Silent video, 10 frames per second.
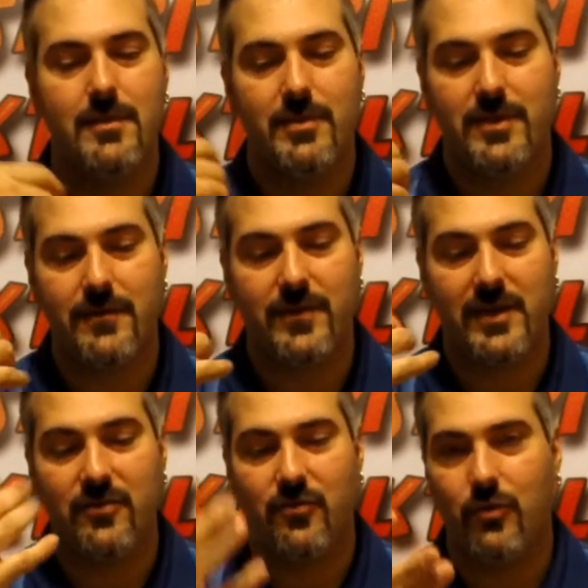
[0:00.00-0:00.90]
but
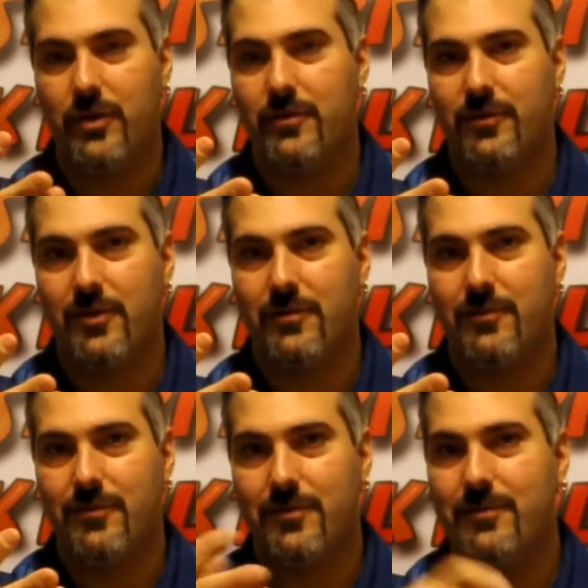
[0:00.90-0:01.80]
definitely enjoy yourself
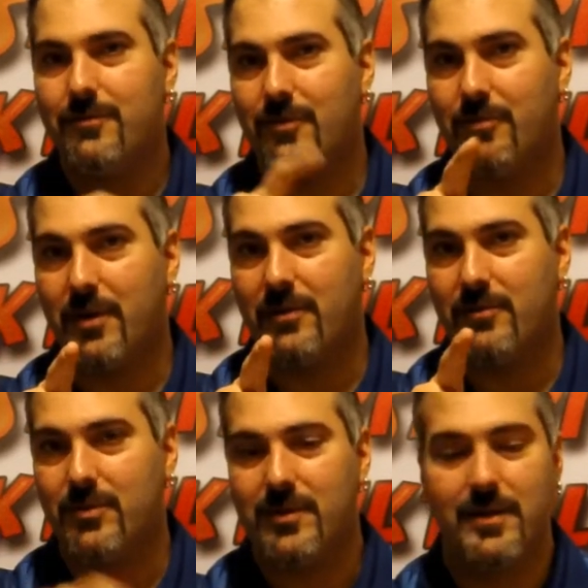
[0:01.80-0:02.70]

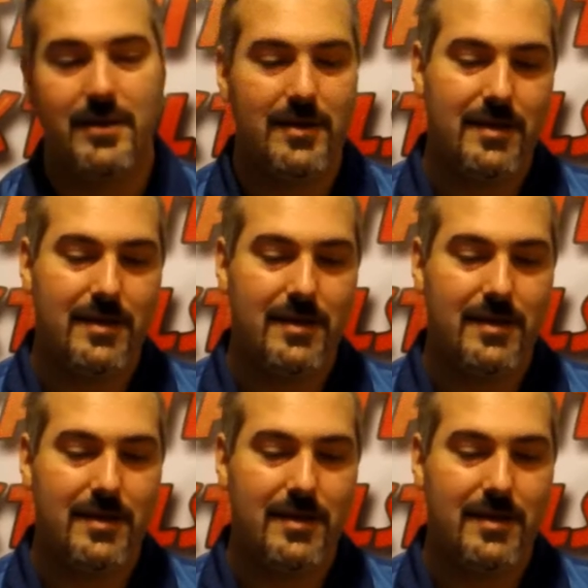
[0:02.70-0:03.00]
responsibly,